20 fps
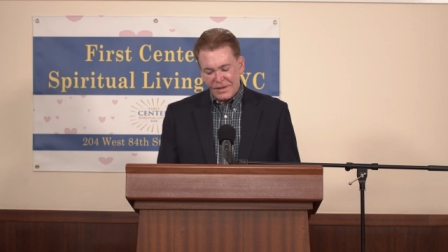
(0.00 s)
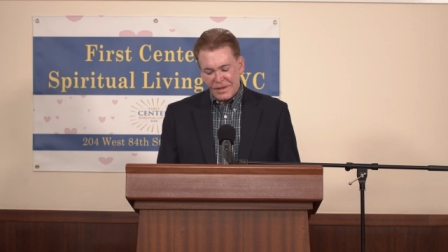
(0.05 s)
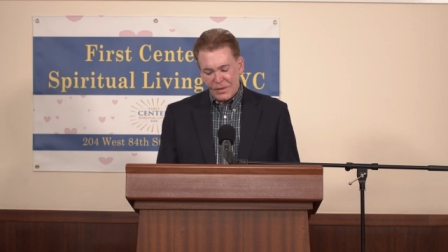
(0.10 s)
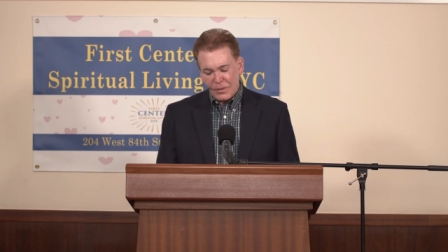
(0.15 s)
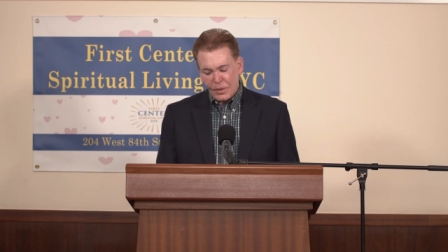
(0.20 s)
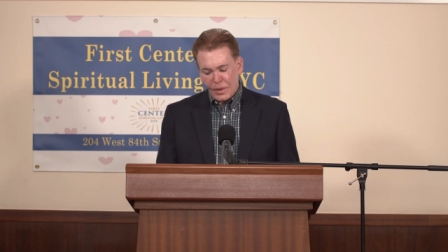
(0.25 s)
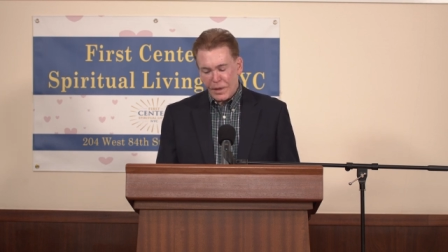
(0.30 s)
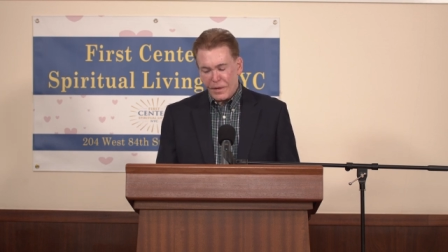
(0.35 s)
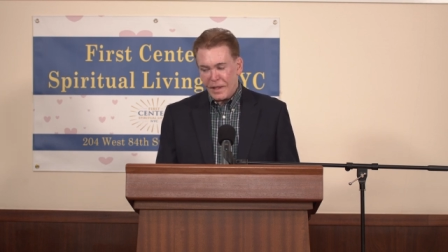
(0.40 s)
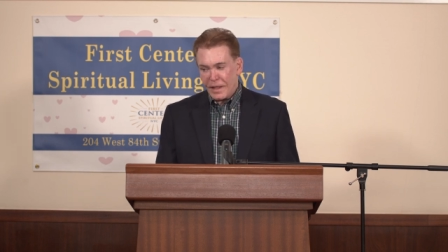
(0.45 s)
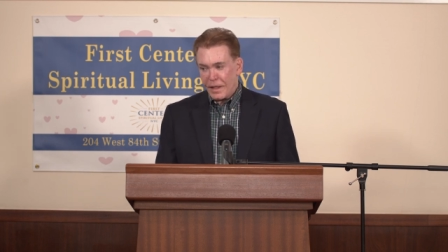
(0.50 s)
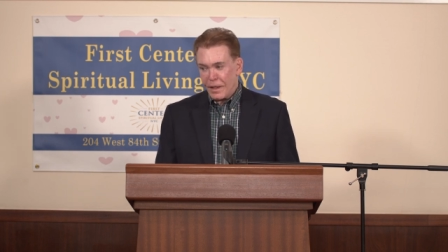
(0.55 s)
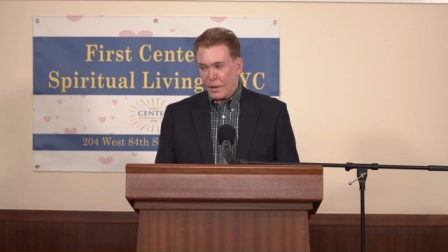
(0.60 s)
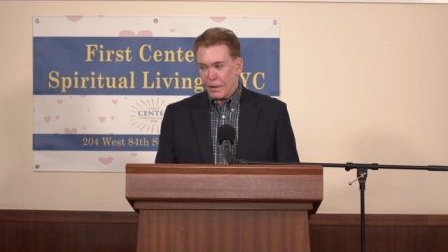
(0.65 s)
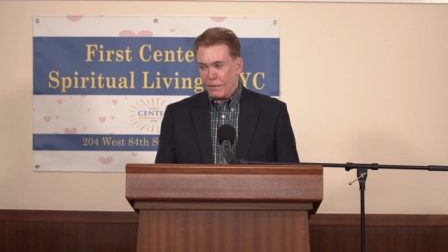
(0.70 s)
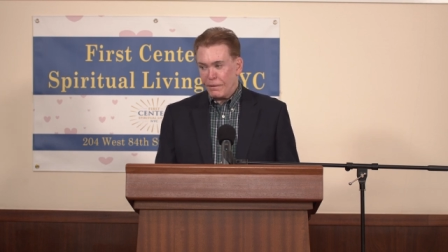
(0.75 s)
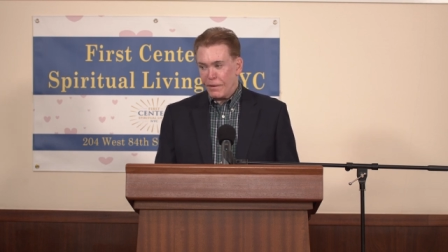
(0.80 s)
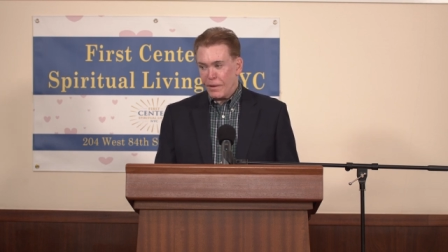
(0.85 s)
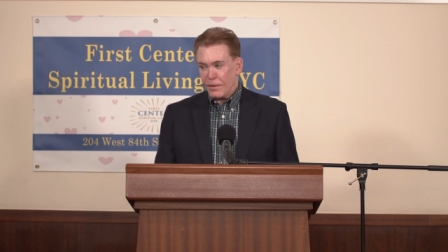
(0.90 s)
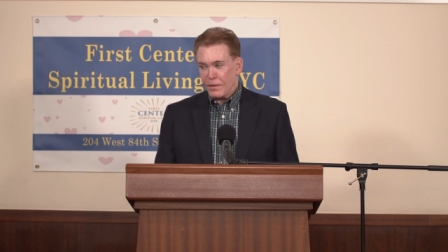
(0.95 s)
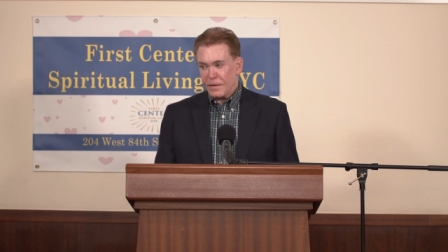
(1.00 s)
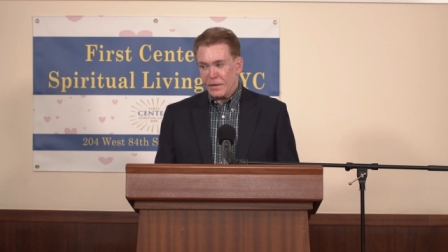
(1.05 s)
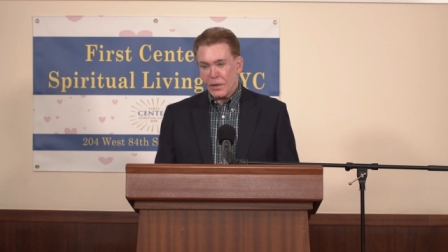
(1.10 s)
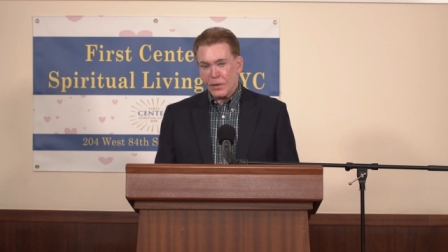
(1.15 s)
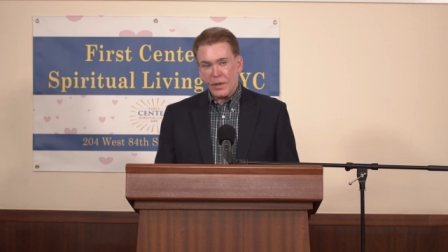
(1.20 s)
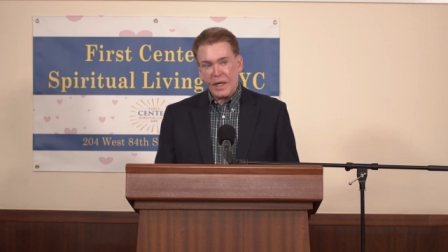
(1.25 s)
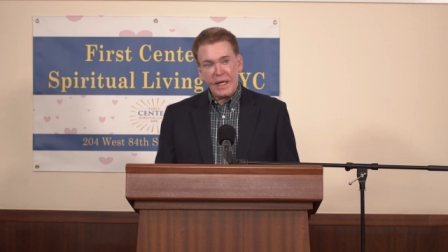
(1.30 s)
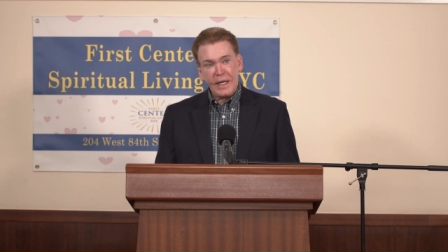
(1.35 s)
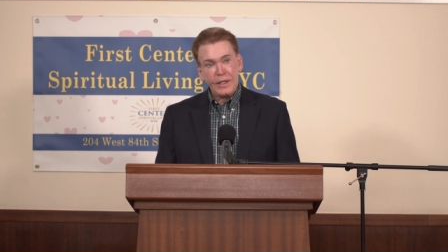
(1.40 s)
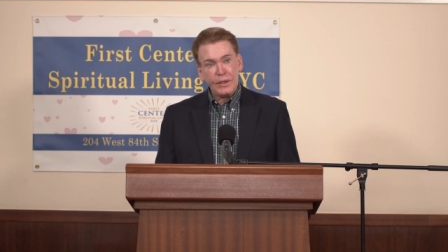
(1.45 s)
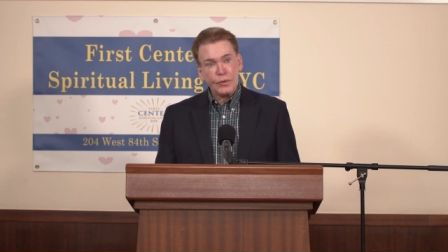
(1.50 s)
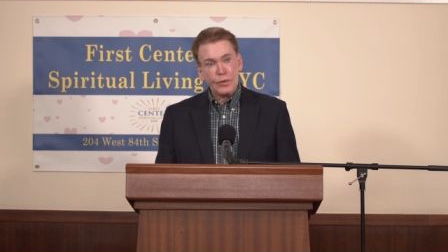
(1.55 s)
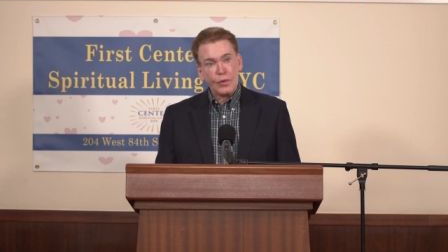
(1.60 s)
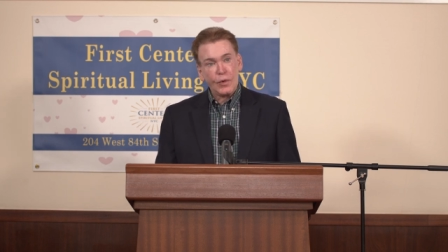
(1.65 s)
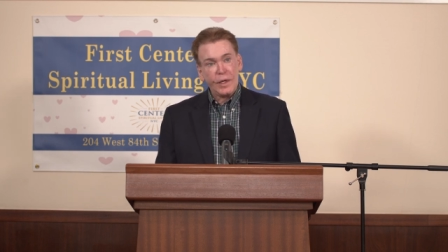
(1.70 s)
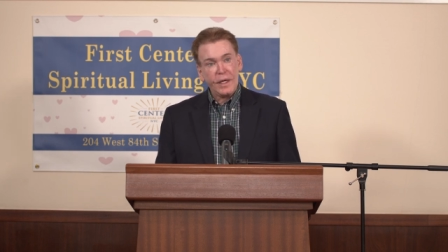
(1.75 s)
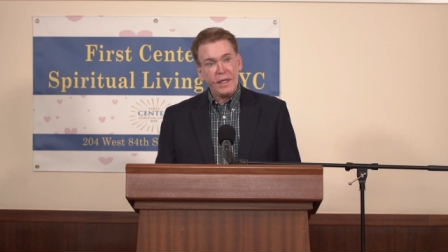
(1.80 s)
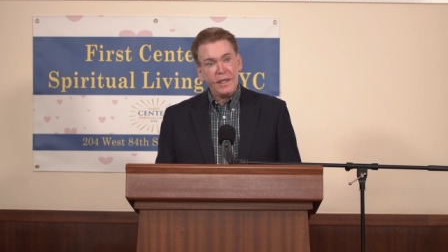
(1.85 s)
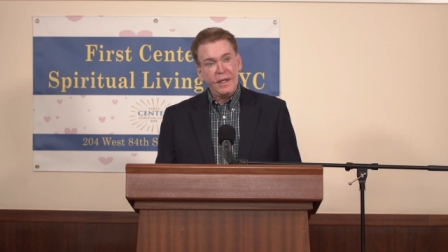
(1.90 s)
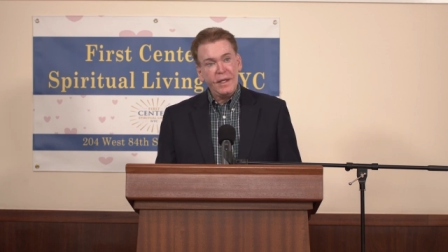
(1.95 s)
what are the other phones? Your
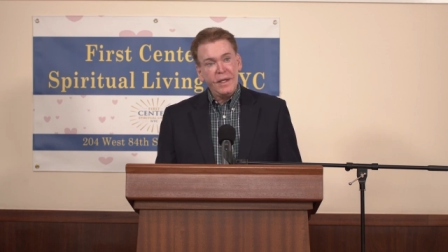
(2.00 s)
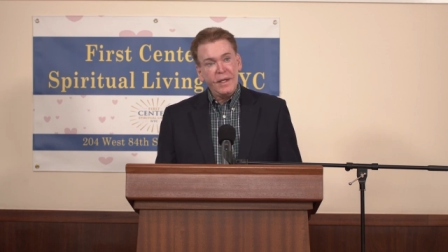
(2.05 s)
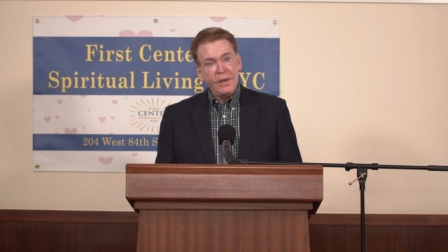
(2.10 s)
Android.